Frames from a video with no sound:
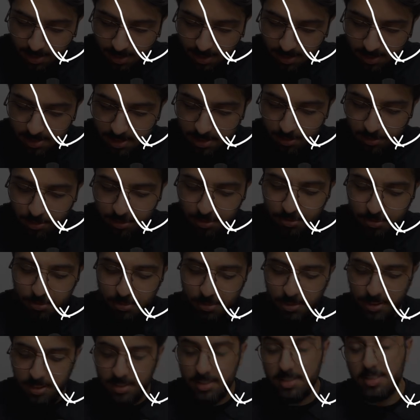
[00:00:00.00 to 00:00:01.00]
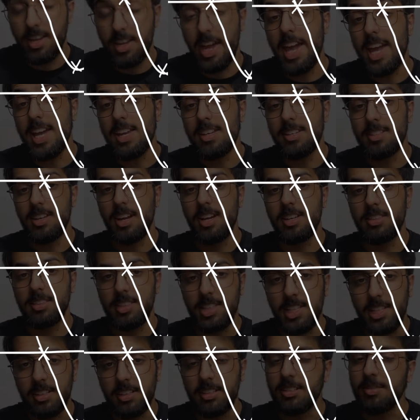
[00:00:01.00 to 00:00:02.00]
is equal to a sine
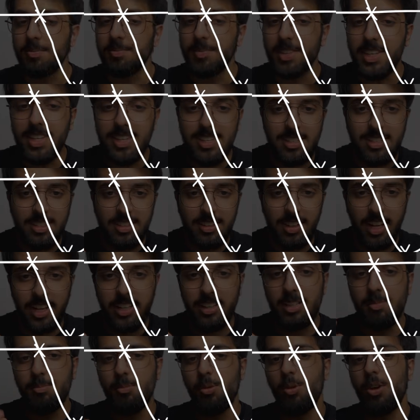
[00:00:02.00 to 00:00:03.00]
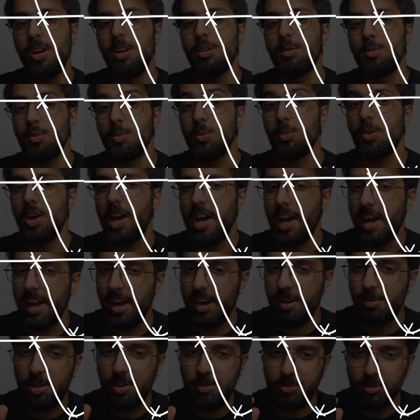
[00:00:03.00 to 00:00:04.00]
theta, is slightly more helpful.
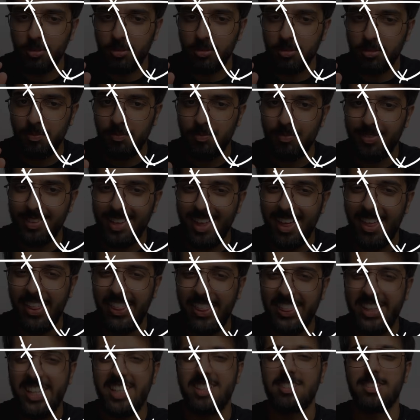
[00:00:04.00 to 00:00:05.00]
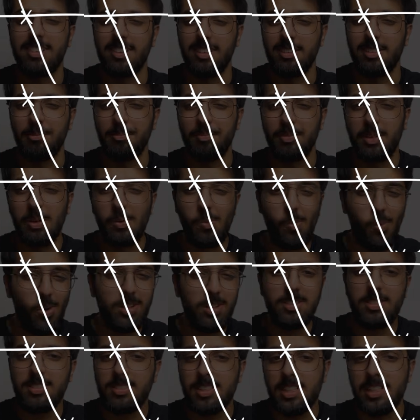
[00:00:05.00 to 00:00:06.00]
However, theta,
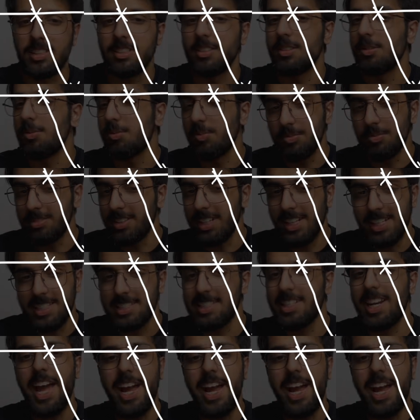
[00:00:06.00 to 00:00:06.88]
what is theta? It's an